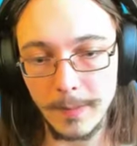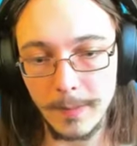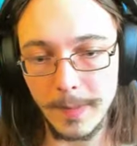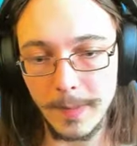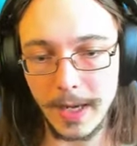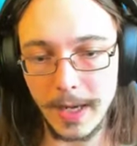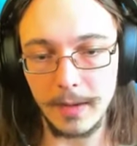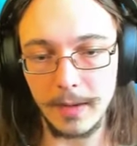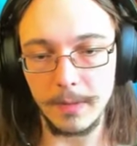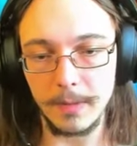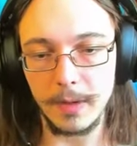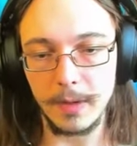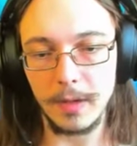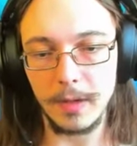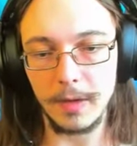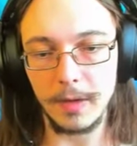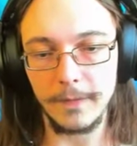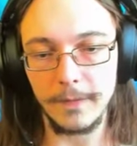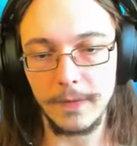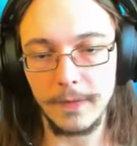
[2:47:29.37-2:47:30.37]
Bam!
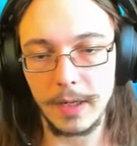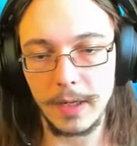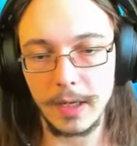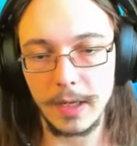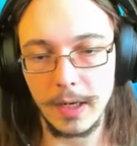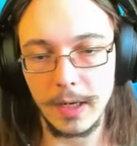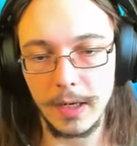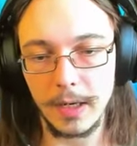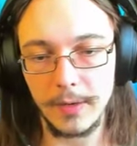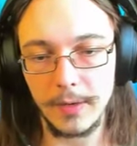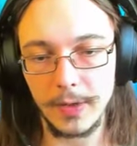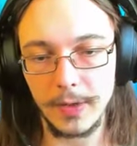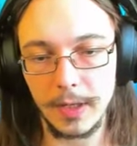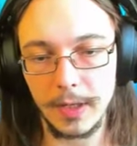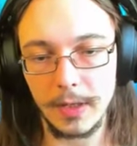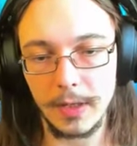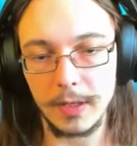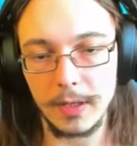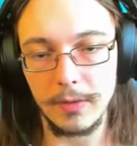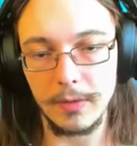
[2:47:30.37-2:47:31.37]
Ah, oh, frick. I don't think
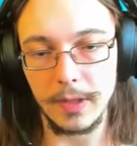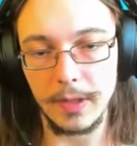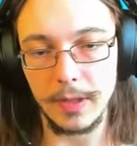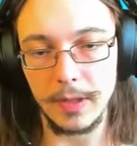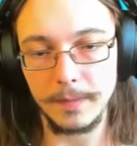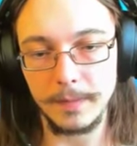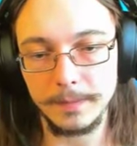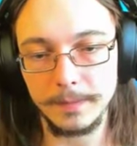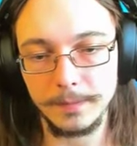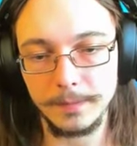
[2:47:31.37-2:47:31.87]
you can do that.